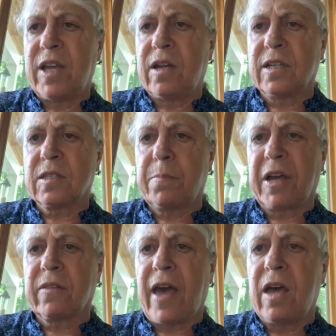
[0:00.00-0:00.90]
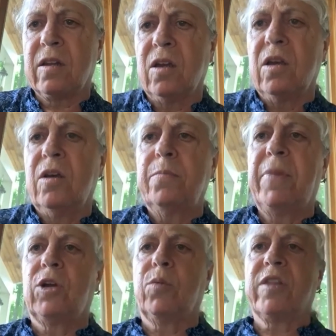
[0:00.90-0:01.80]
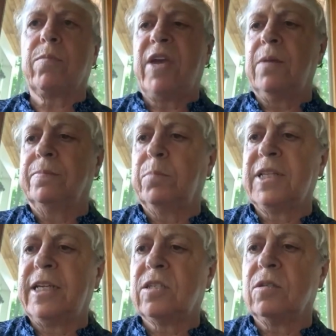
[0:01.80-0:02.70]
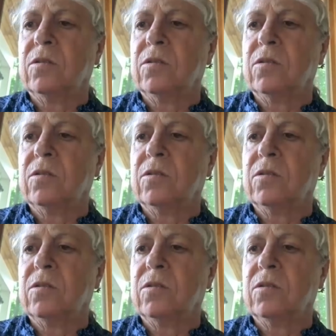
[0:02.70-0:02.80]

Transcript: expect that. Bear with me, please.